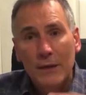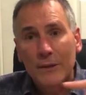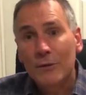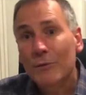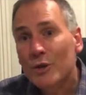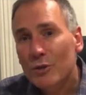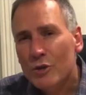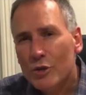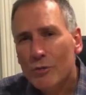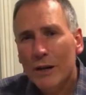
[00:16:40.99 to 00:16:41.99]
you're
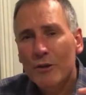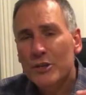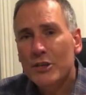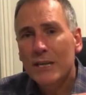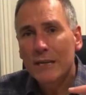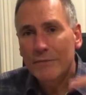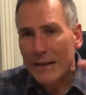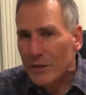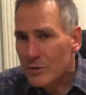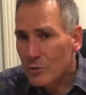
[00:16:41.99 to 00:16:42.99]
trying to achieve
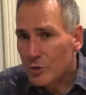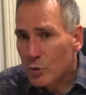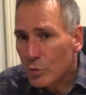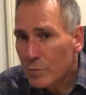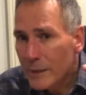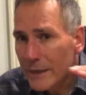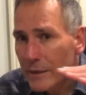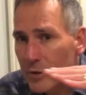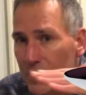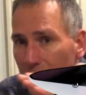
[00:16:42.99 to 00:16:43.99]
that sort of
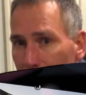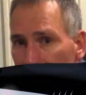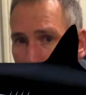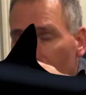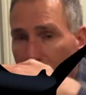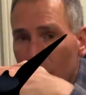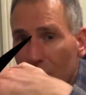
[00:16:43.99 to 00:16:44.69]
torpedo shape to go through,